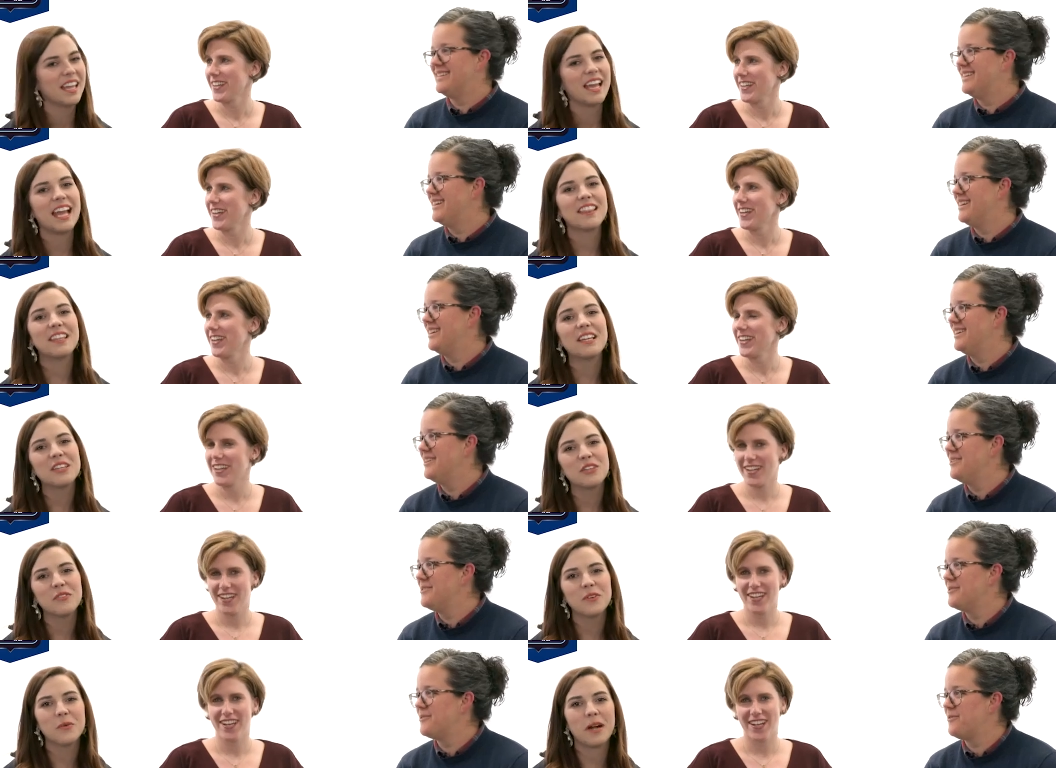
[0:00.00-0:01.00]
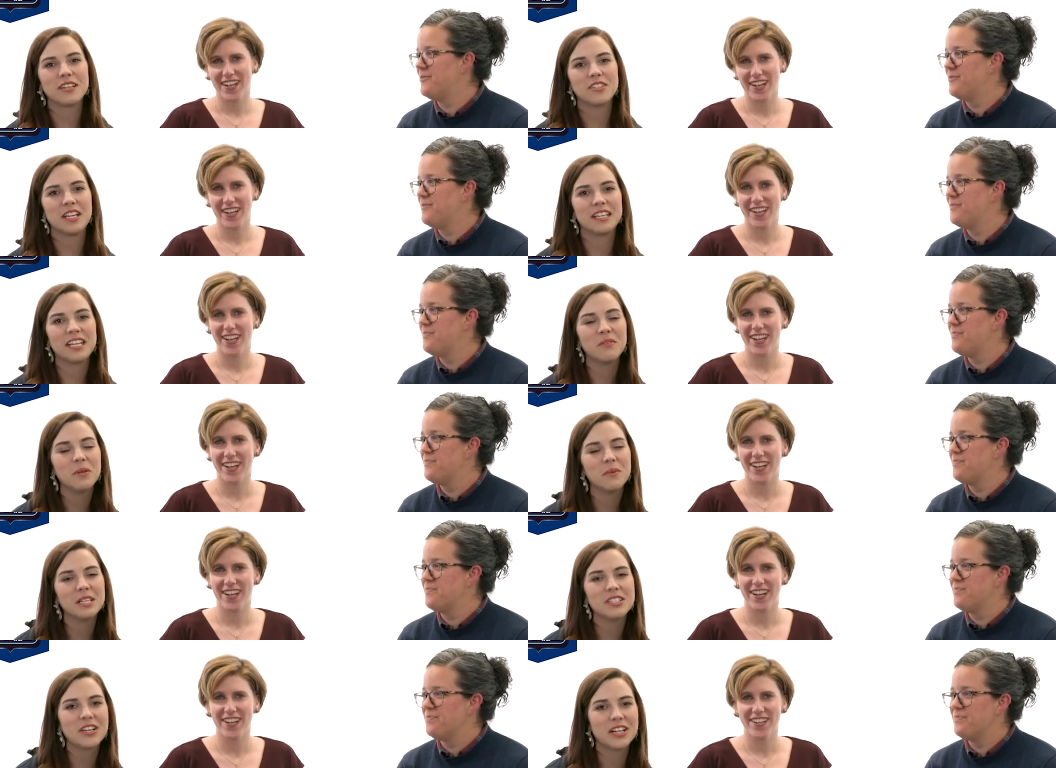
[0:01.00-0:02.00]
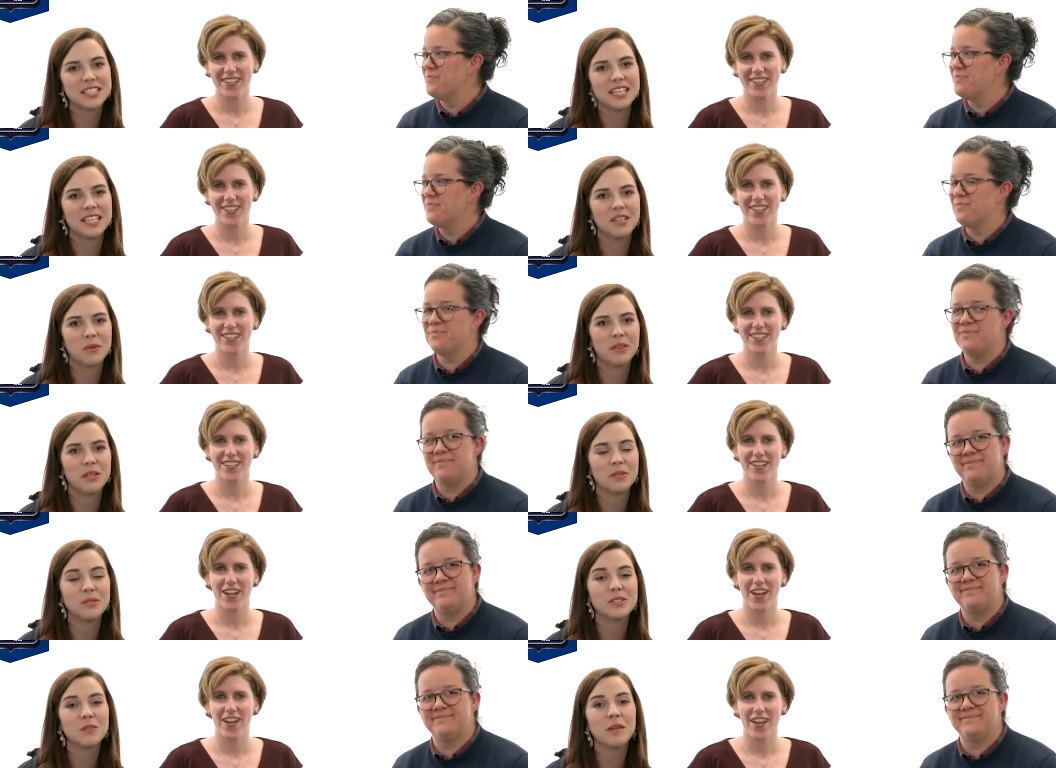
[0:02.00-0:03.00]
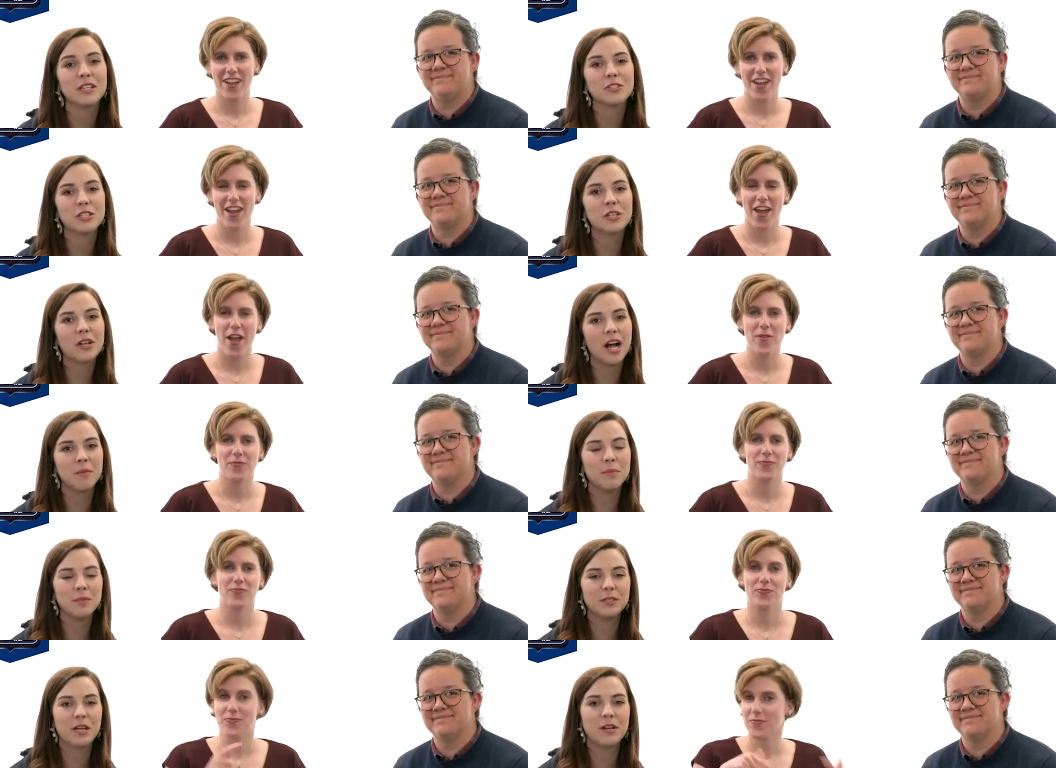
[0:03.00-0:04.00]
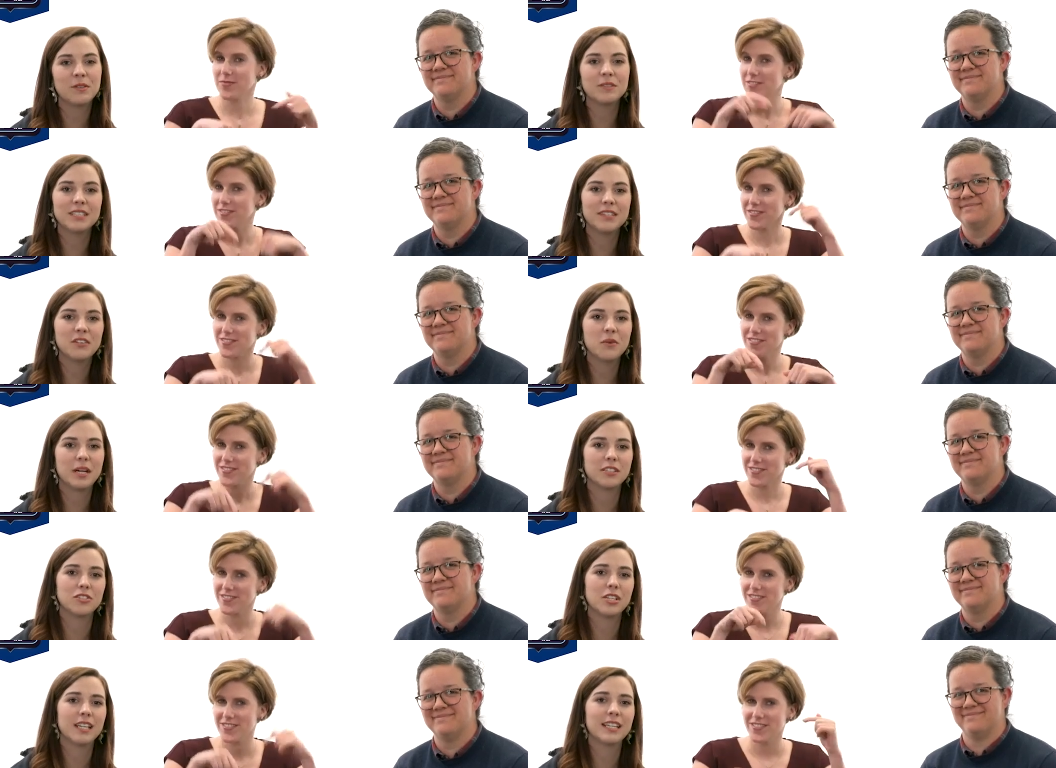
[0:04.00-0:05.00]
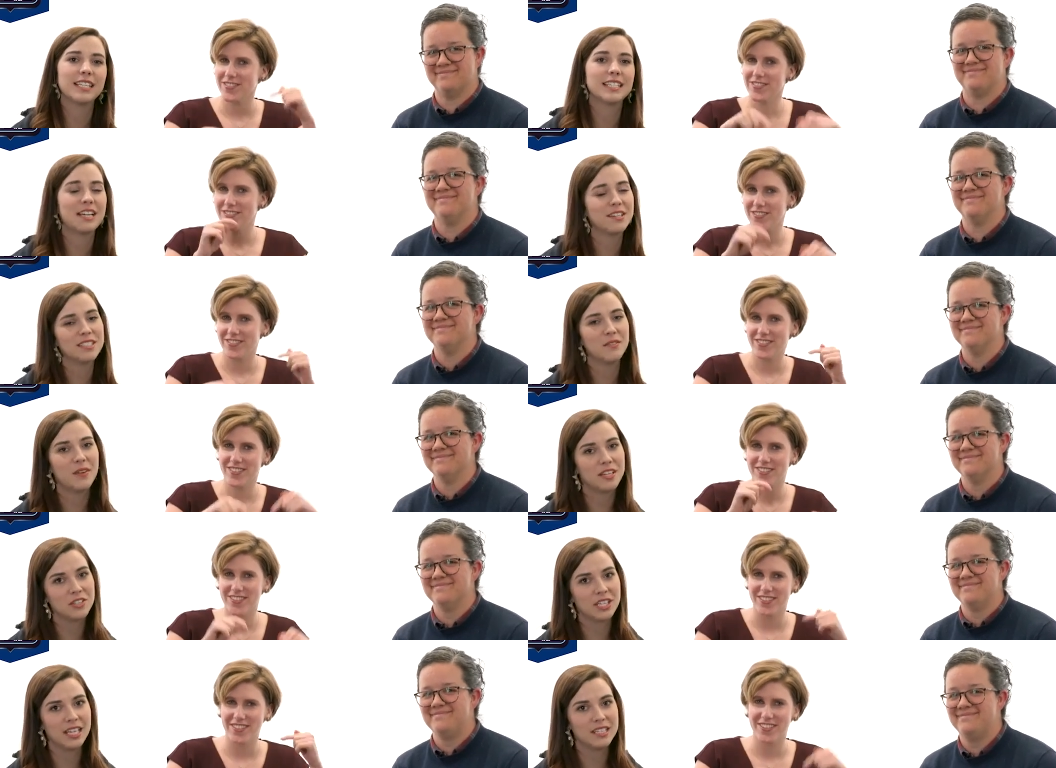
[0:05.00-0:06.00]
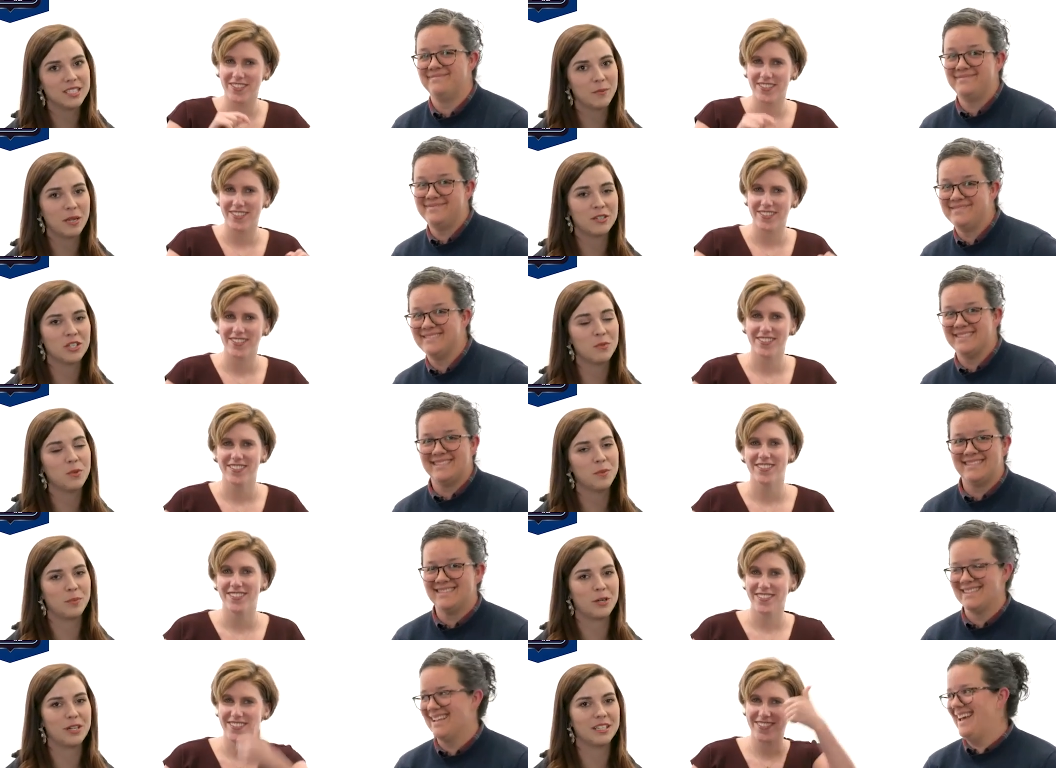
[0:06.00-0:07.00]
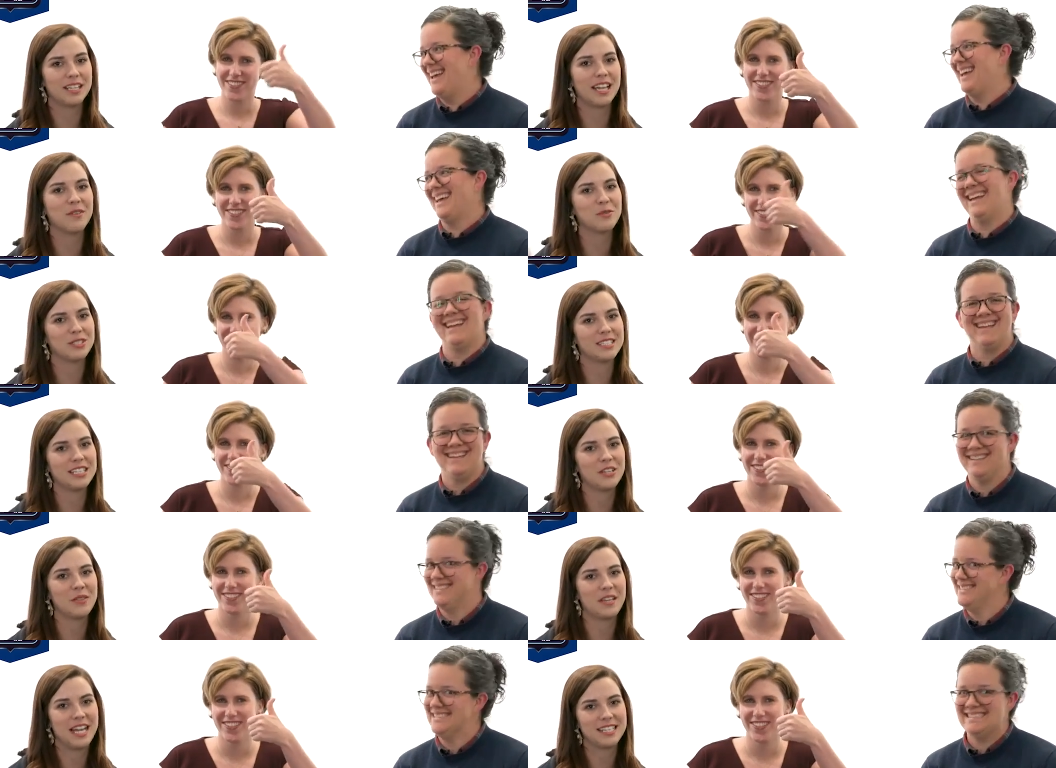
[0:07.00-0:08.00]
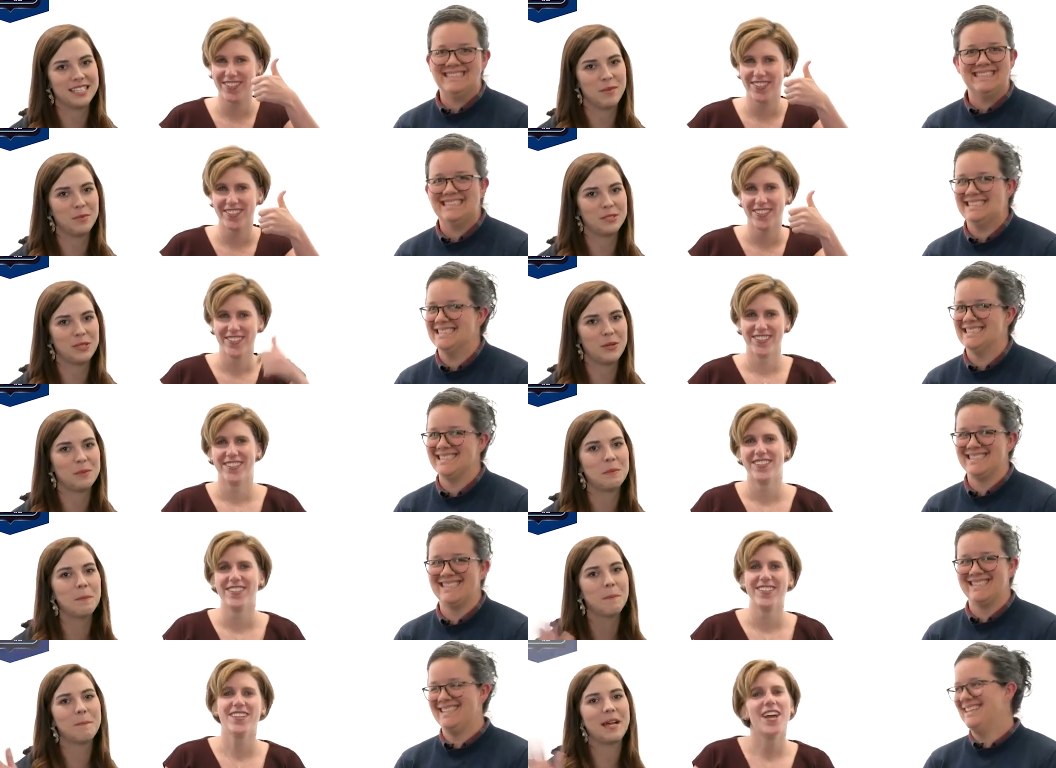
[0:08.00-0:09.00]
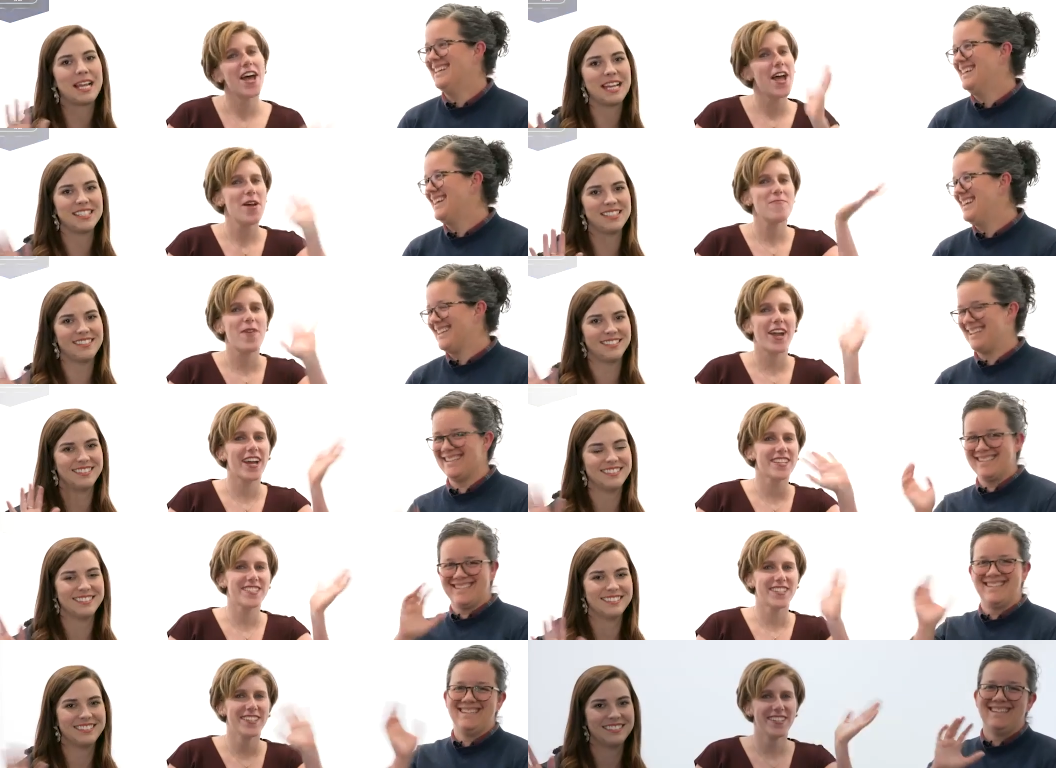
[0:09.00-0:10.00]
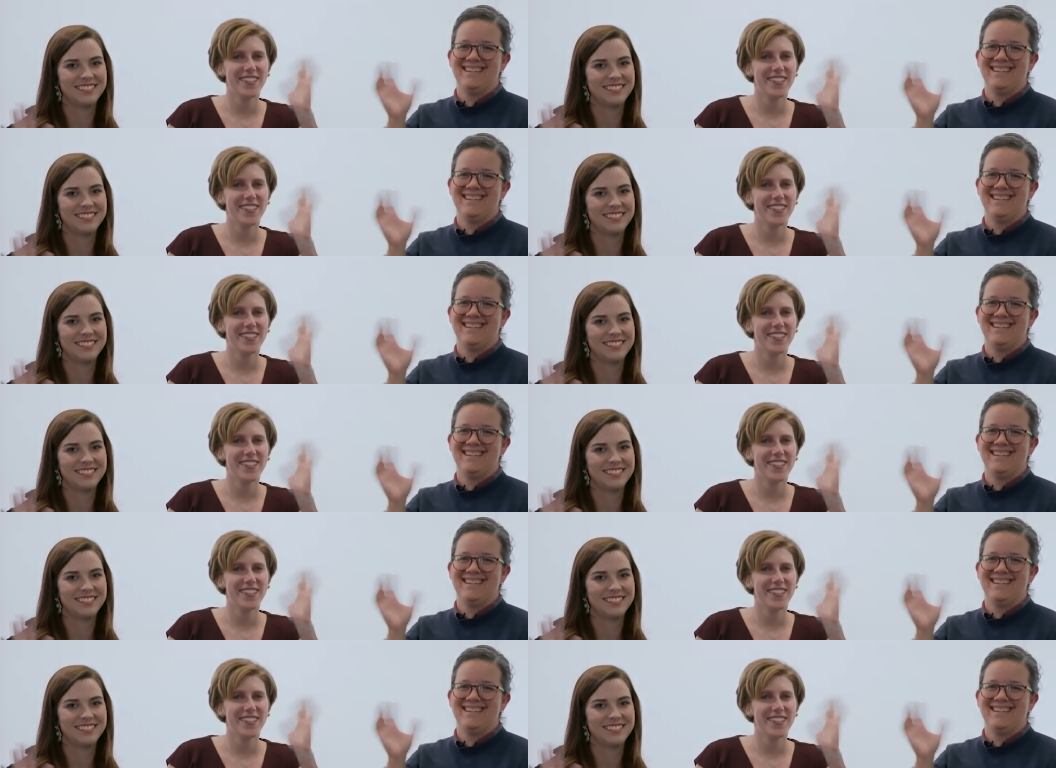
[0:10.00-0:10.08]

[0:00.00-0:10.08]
Speaker 1: And thank you for watching, and we want to talk techie with you. So make sure you comment below, leave a question, and tell us if I should get in a spaceship with Brooke, and we'll see you on the next episode. Bye, guys. Bye, guys.